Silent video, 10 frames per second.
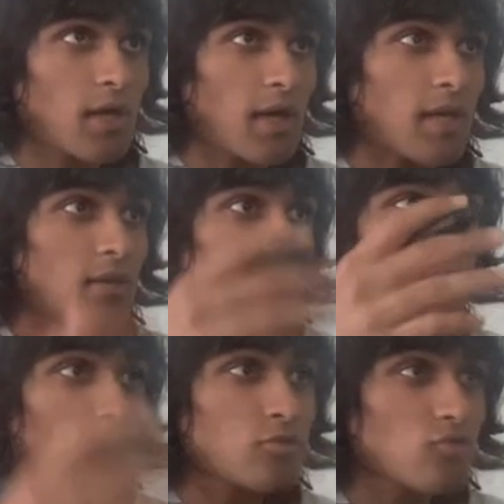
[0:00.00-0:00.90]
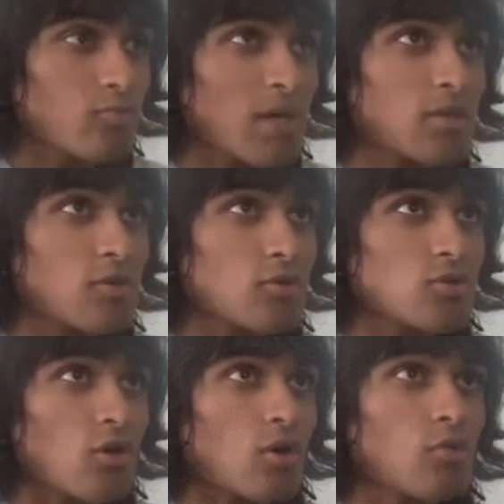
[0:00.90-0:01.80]
and those remainders
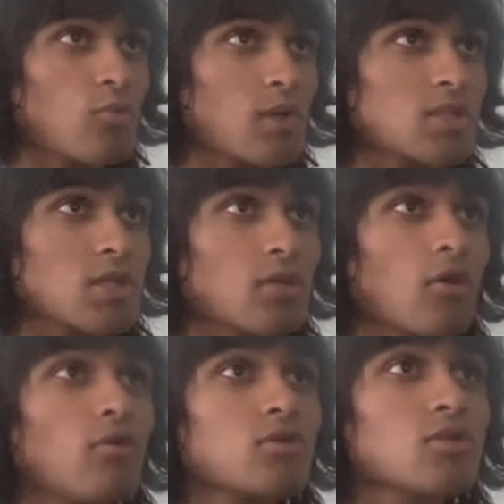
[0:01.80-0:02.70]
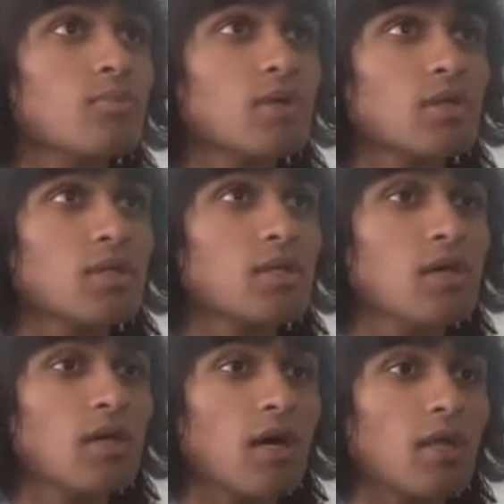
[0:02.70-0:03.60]
are what's going to ultimately
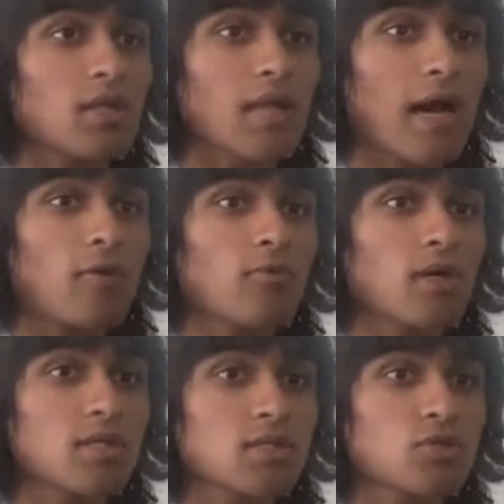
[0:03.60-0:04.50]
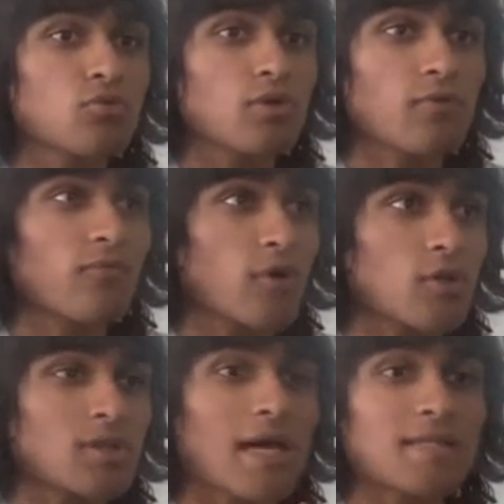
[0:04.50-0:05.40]
allow us to
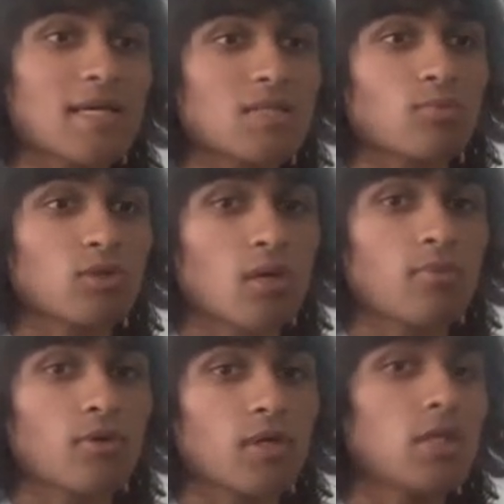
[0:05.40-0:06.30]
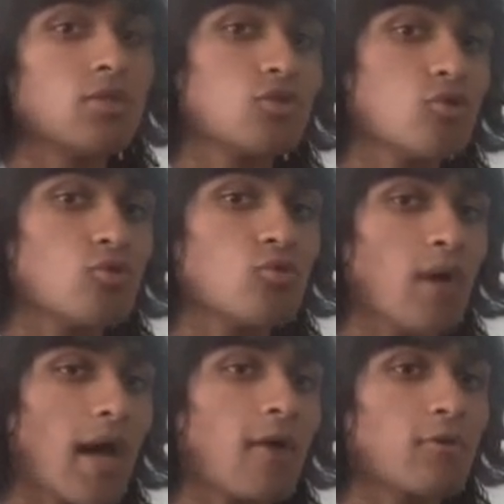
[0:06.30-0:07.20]
convert that decimal number into
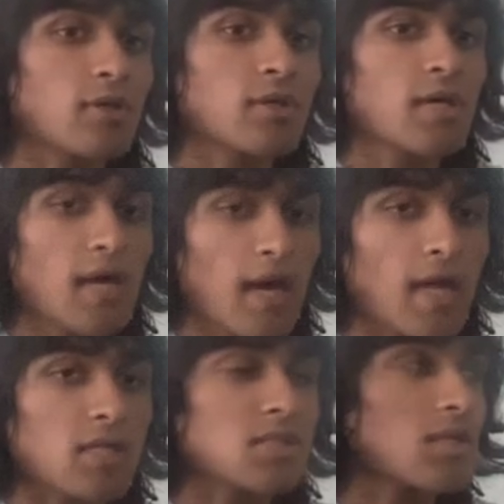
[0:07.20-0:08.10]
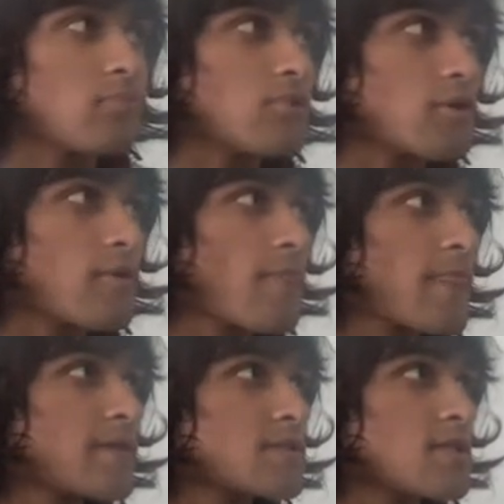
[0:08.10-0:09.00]
our hex number.
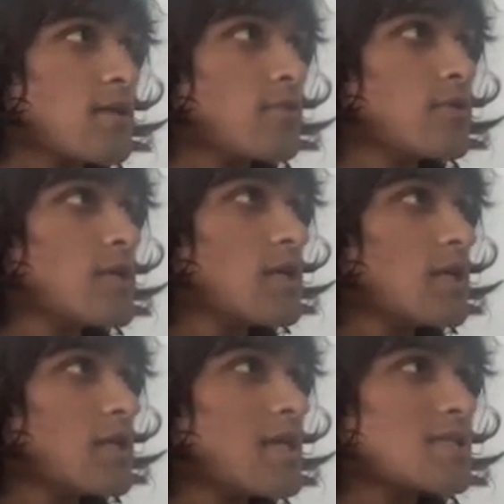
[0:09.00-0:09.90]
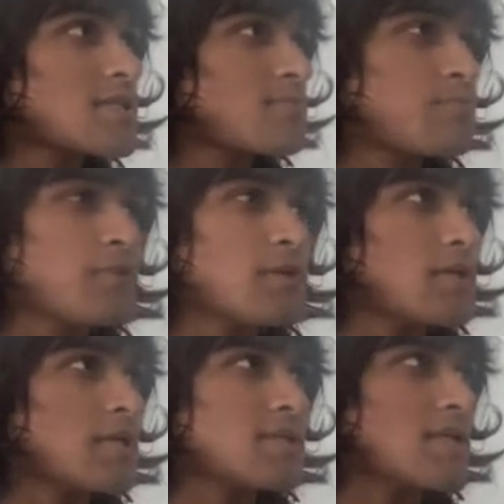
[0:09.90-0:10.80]
So let's put
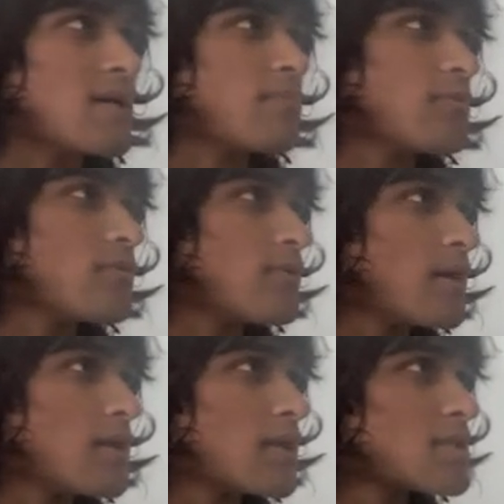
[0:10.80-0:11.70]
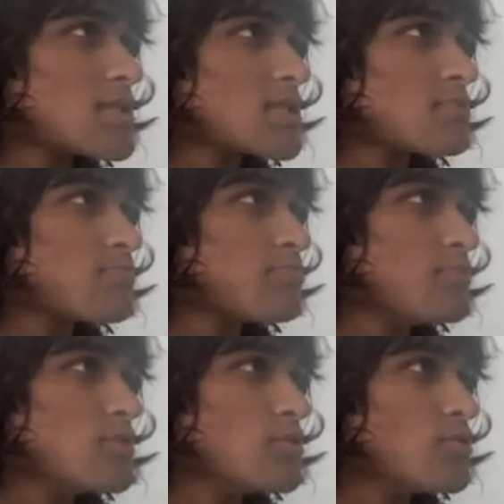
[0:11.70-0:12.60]
an example. Let's just
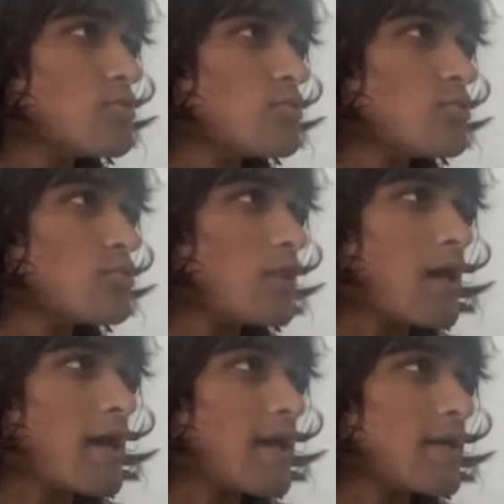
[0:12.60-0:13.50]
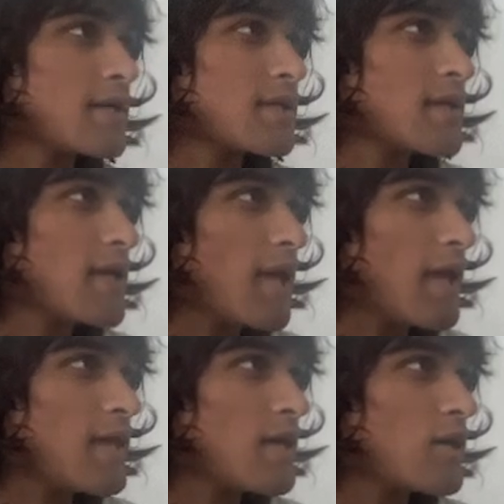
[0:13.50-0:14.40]
do
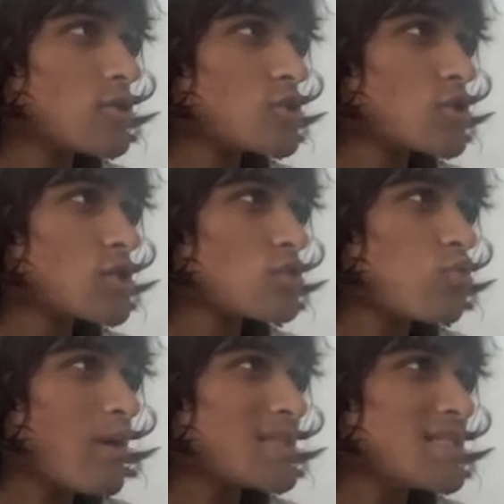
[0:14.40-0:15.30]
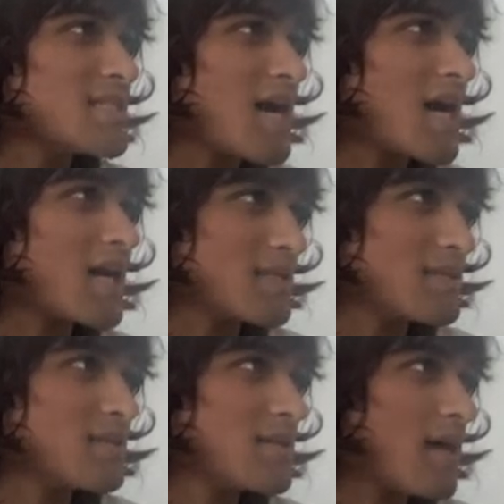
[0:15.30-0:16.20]

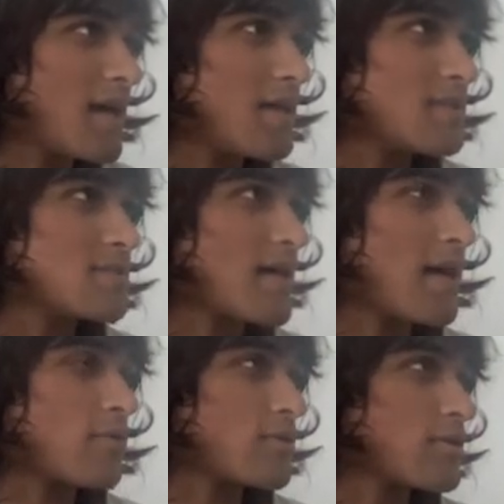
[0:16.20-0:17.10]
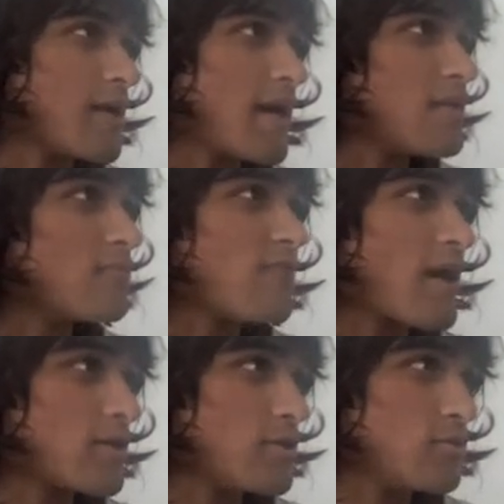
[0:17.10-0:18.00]
829 as our n
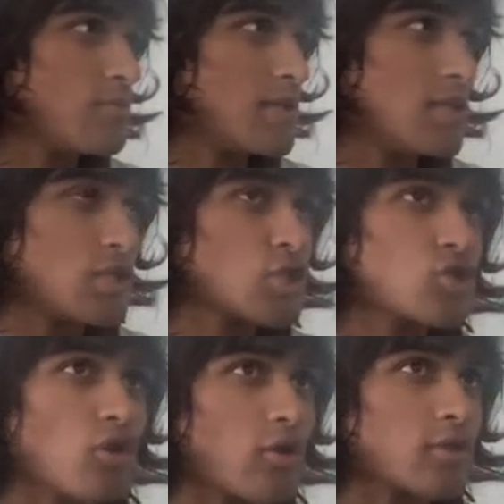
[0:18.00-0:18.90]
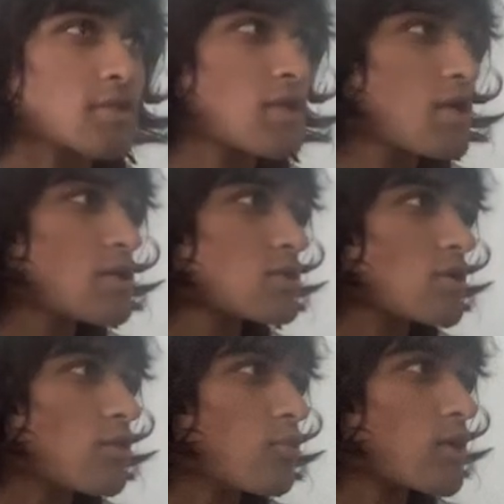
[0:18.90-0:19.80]
value in this chart.
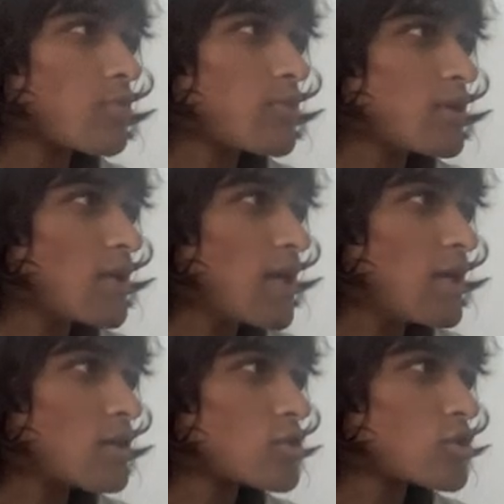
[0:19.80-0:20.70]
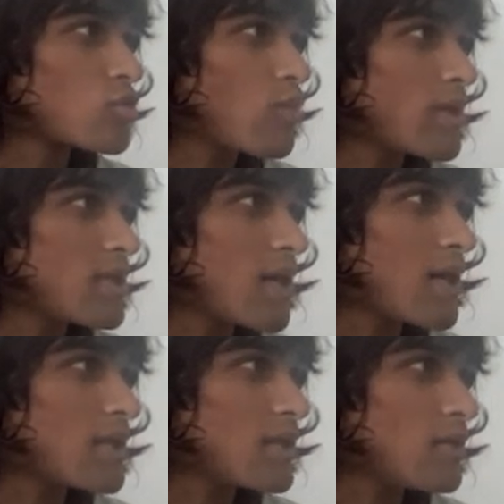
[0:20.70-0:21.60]
So we're going to put
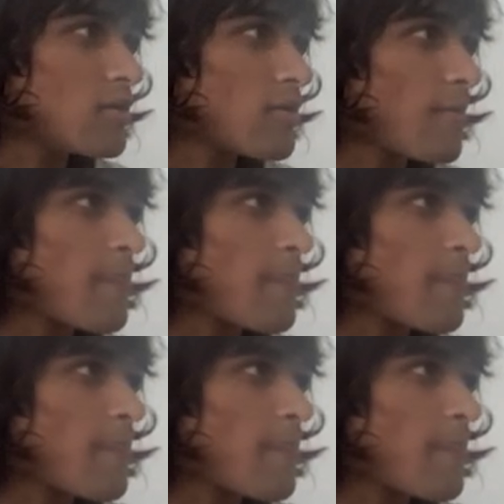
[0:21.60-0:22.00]
829 here.